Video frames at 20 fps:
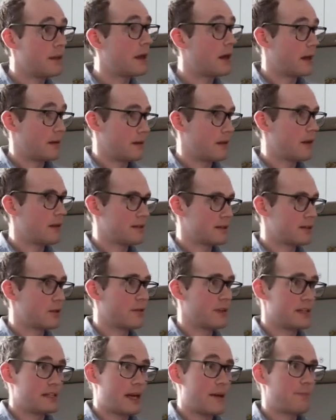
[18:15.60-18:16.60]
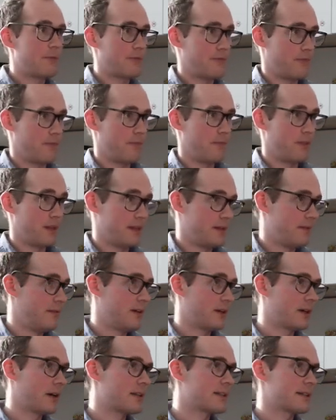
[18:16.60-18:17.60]
yeah, and so the depth,
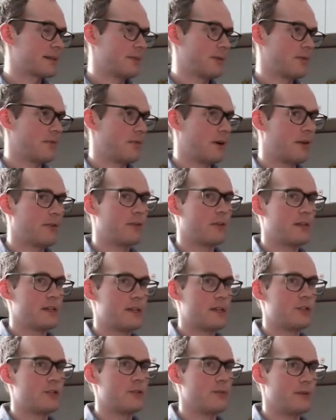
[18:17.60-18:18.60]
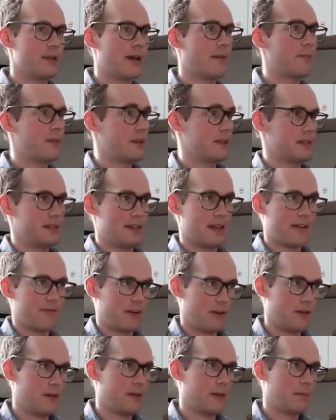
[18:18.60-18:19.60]
the concept of under the tissue depth is
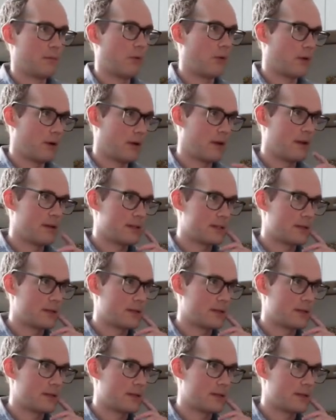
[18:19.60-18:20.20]
definitely important.